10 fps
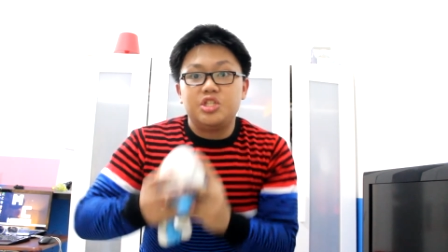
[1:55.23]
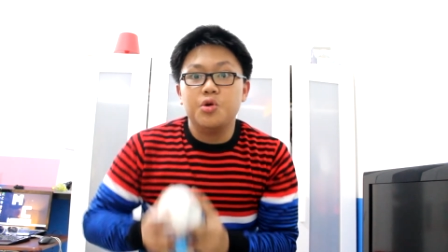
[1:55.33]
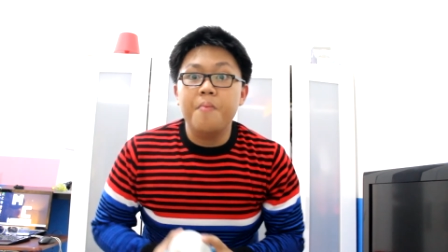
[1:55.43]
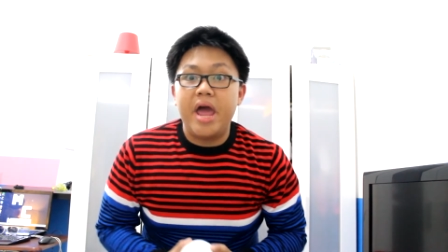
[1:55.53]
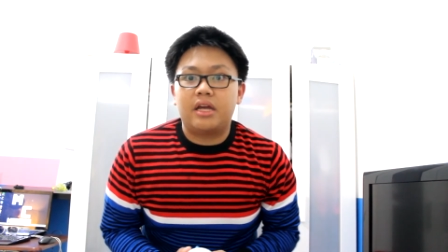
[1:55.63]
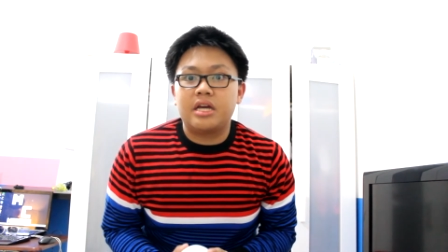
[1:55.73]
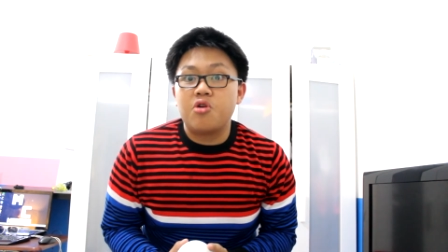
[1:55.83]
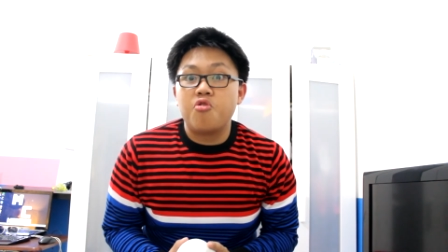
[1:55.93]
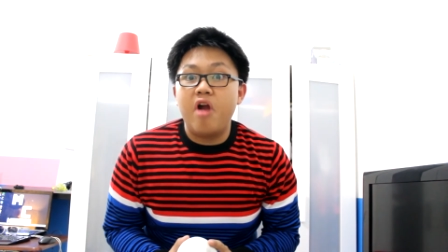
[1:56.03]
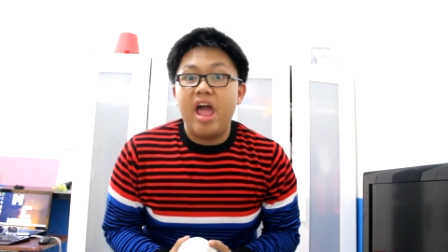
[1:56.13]
to make
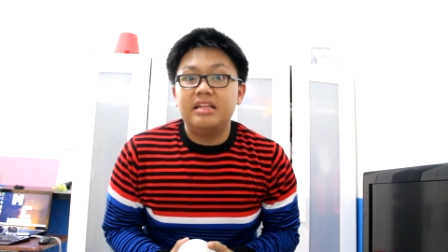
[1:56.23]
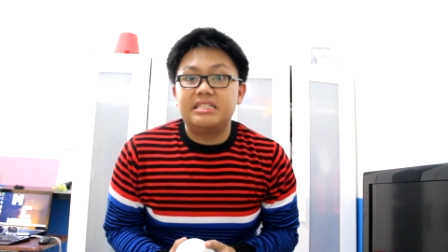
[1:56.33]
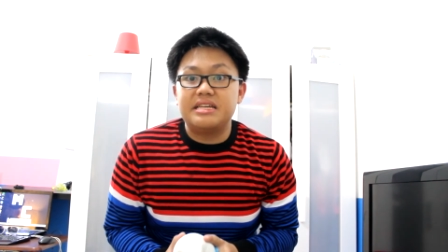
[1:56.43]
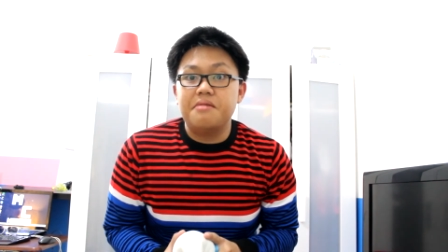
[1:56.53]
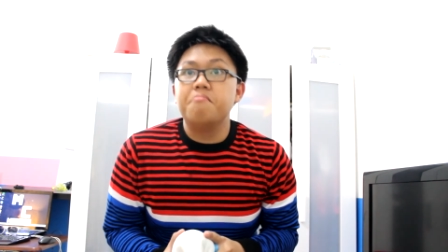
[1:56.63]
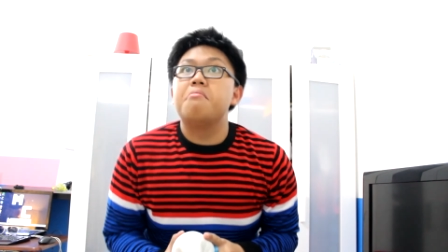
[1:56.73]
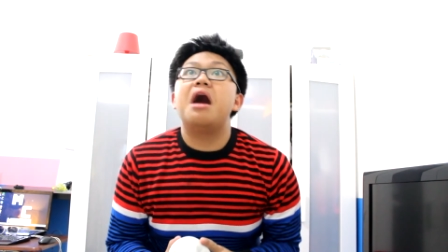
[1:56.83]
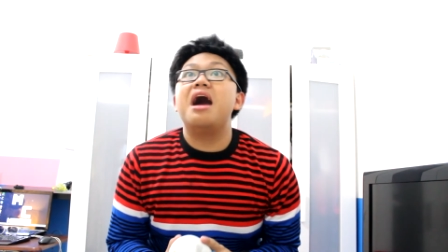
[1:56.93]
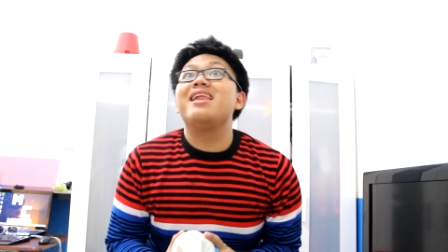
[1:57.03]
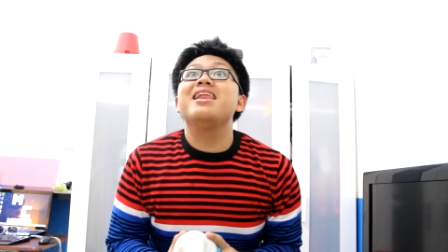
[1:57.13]
it rain some
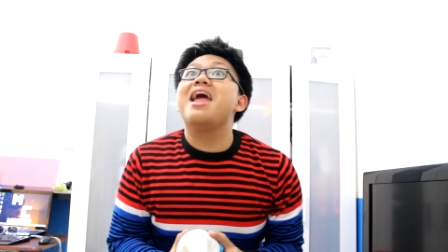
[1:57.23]
money.